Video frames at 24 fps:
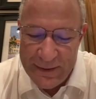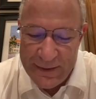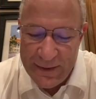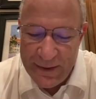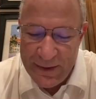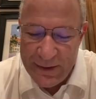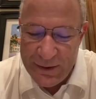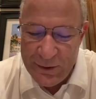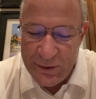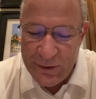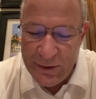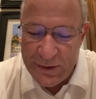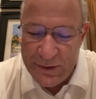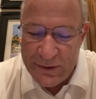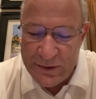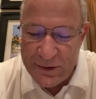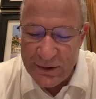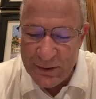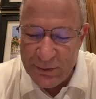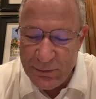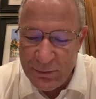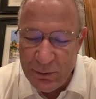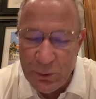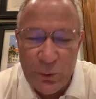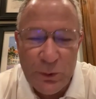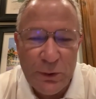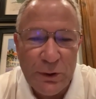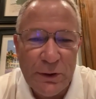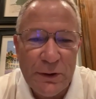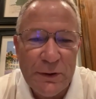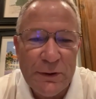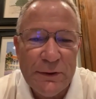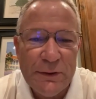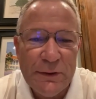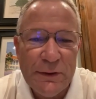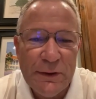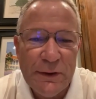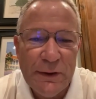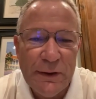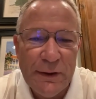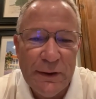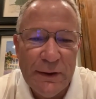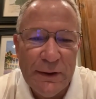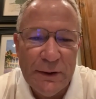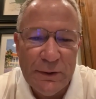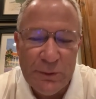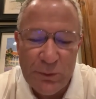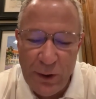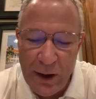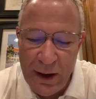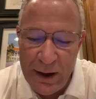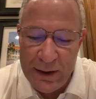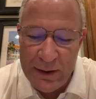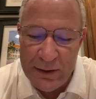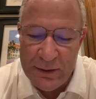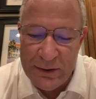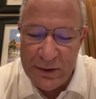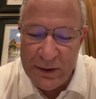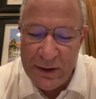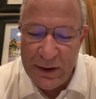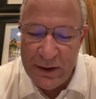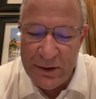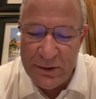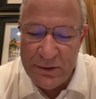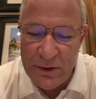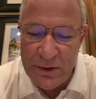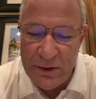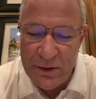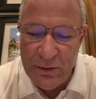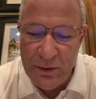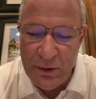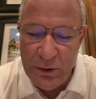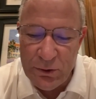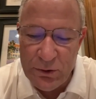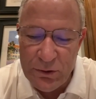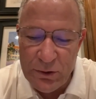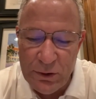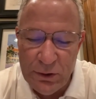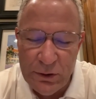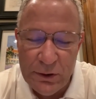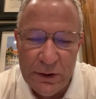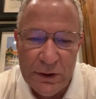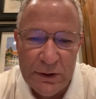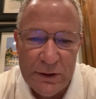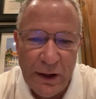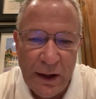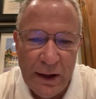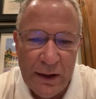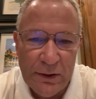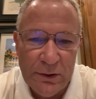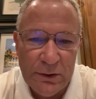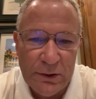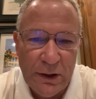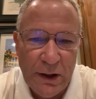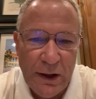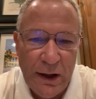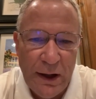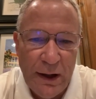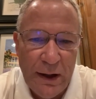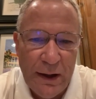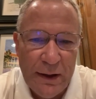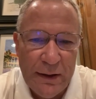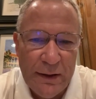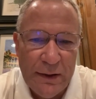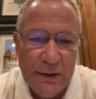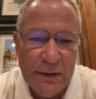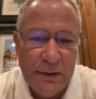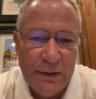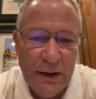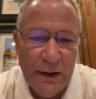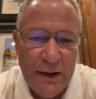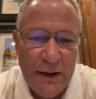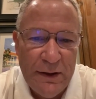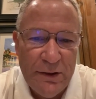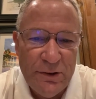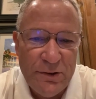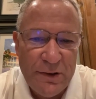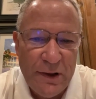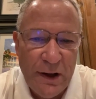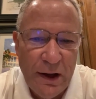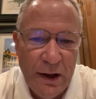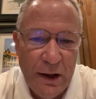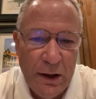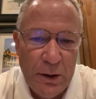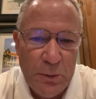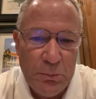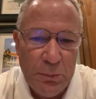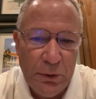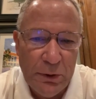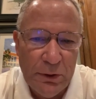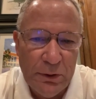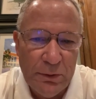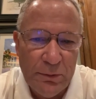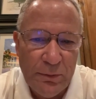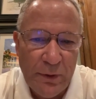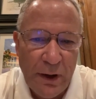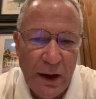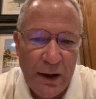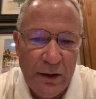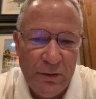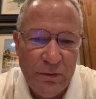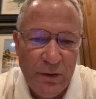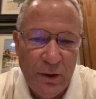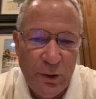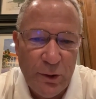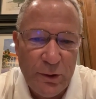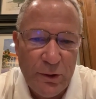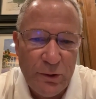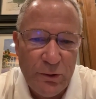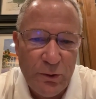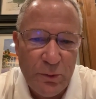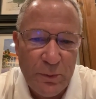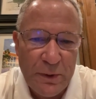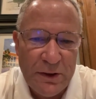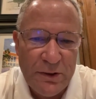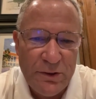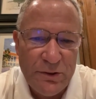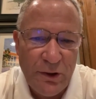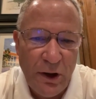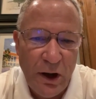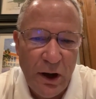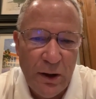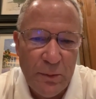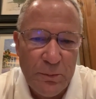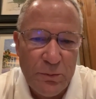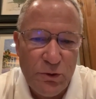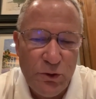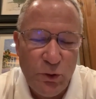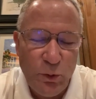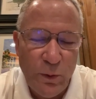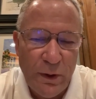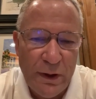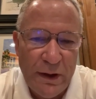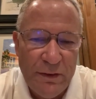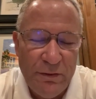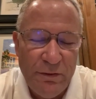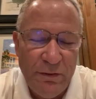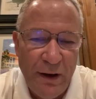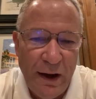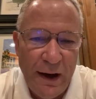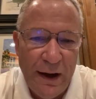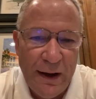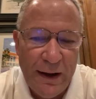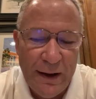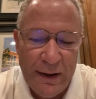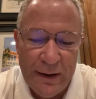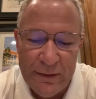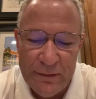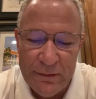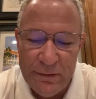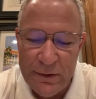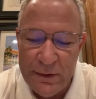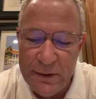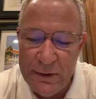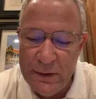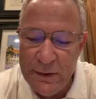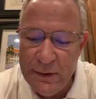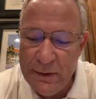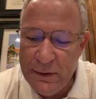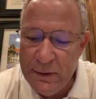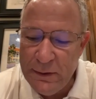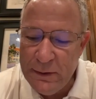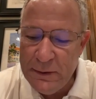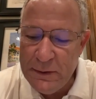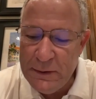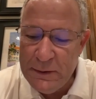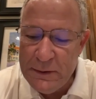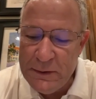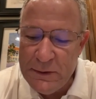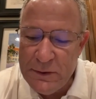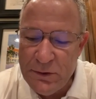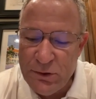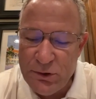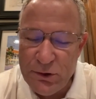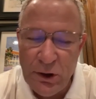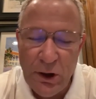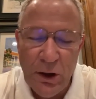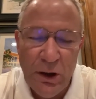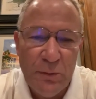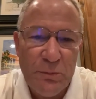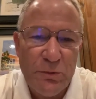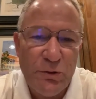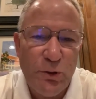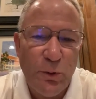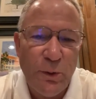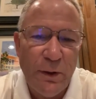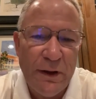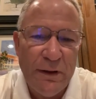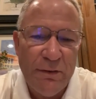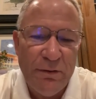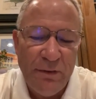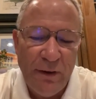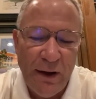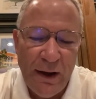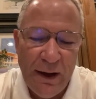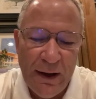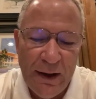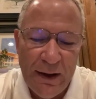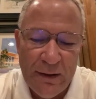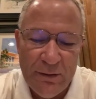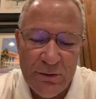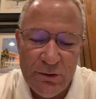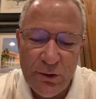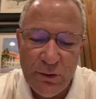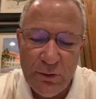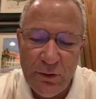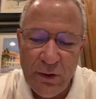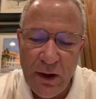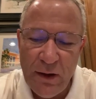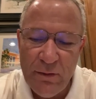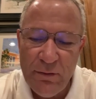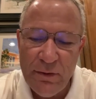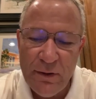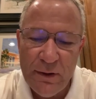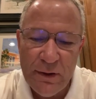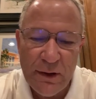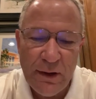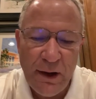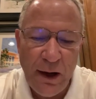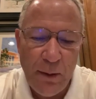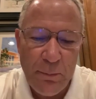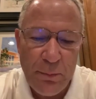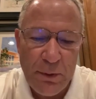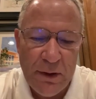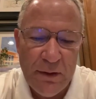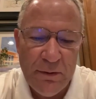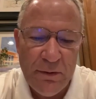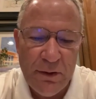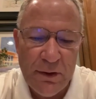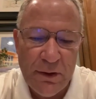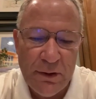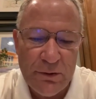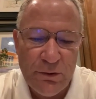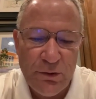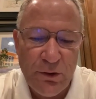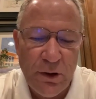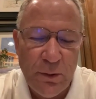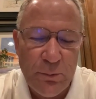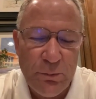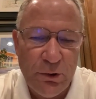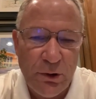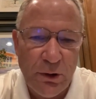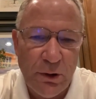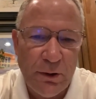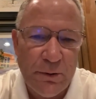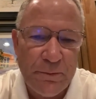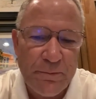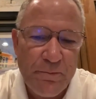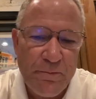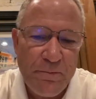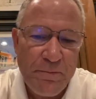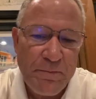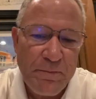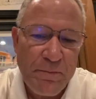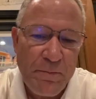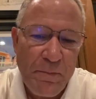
Thank you, Lisa, for writing today's devotional entitled God Leads the Humble. Our focus will be Psalm 25. Psalm 25. So if you have a copy of the scripture,